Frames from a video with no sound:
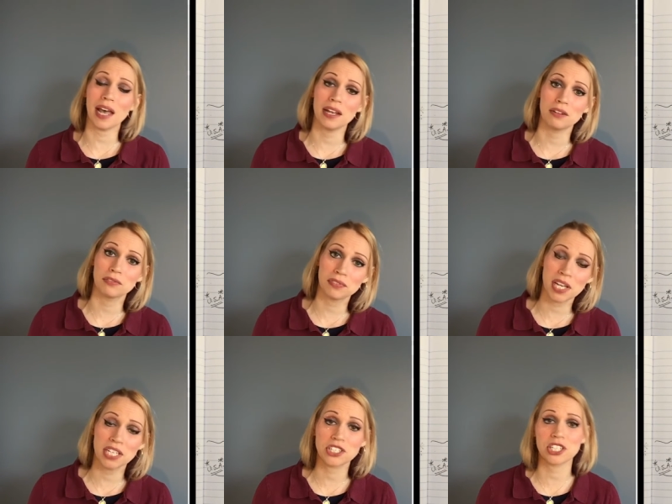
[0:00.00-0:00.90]
and
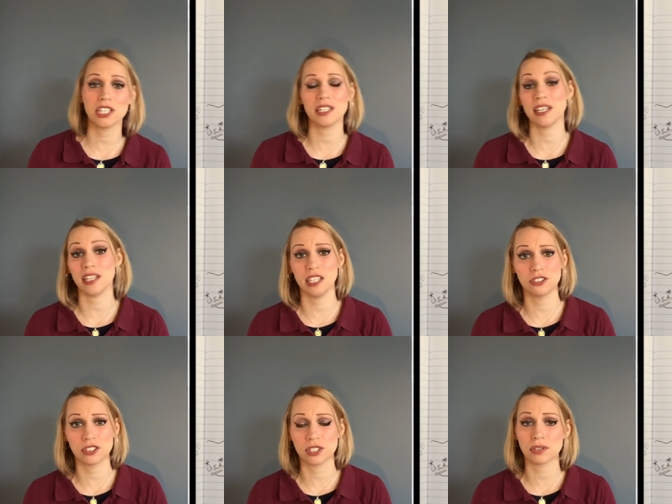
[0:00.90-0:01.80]
inflation and
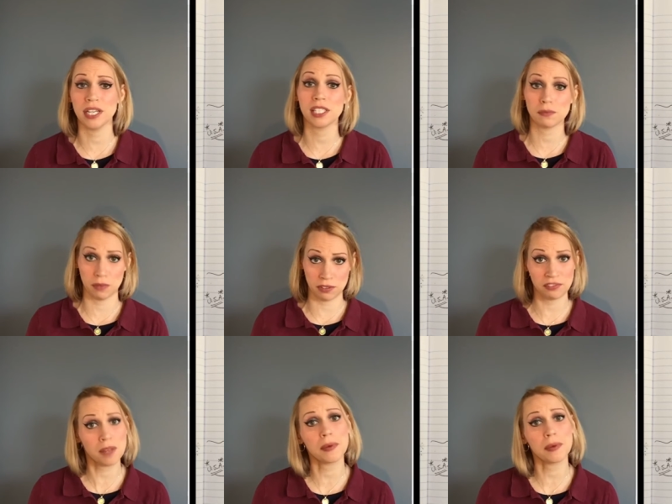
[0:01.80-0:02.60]
interest rates when we flip